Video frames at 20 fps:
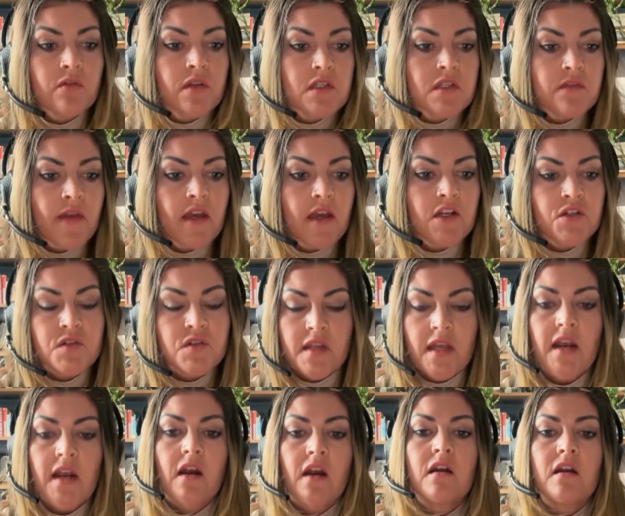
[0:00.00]
the risk factors
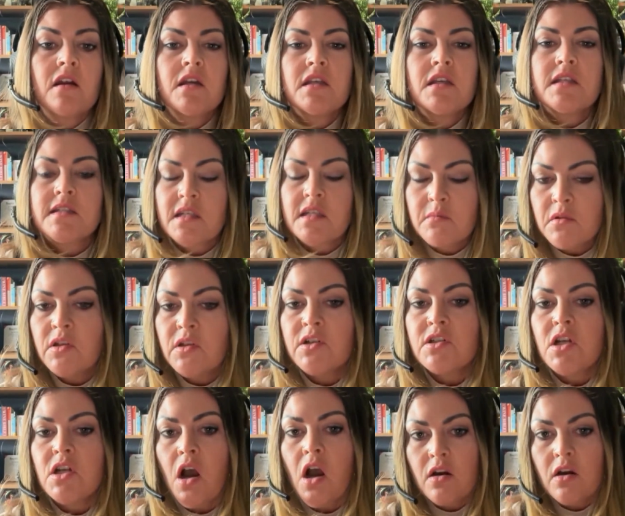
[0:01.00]
there. Similar
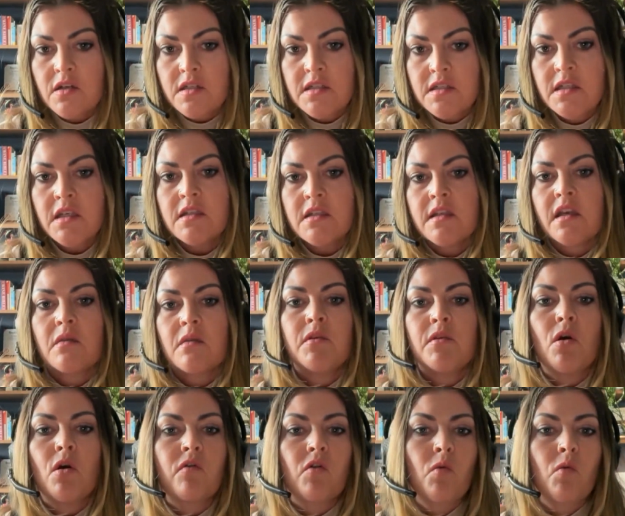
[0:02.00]
to heart disease, it can
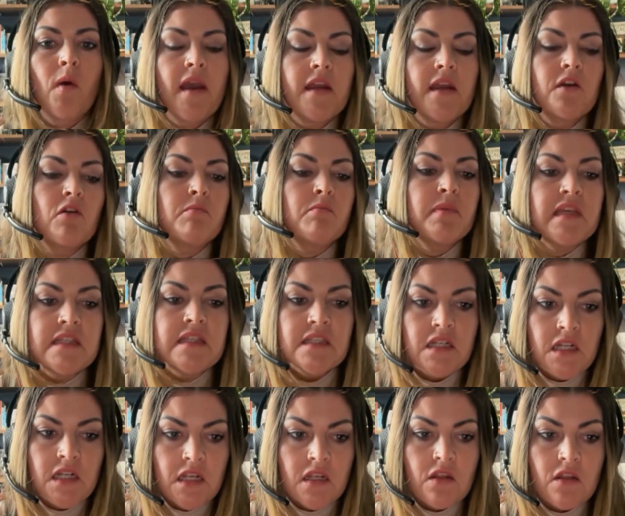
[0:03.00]
be overweight and
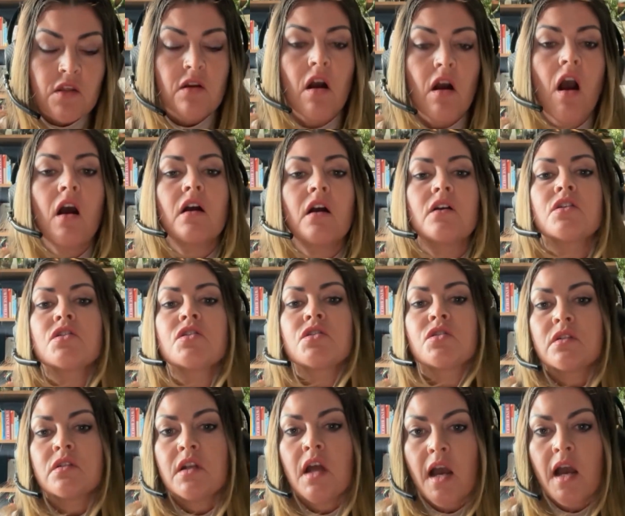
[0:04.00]
obesity. There are
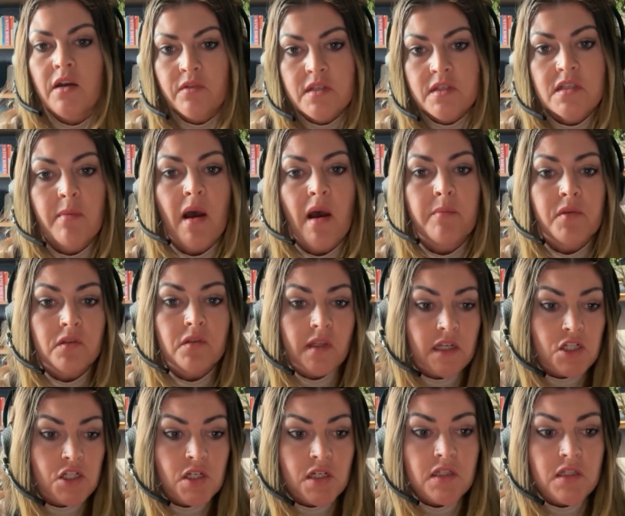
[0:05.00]
certain high-risk
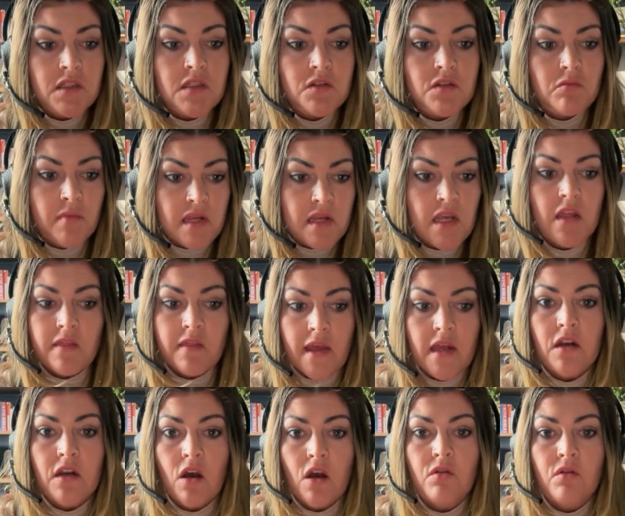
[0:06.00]
populations, so making
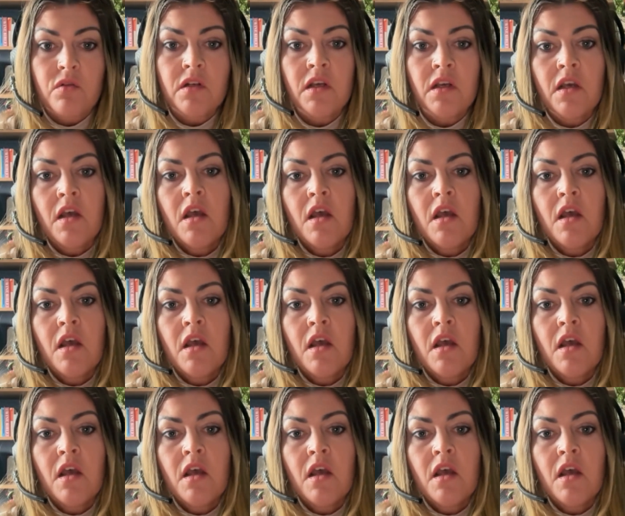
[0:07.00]
that known.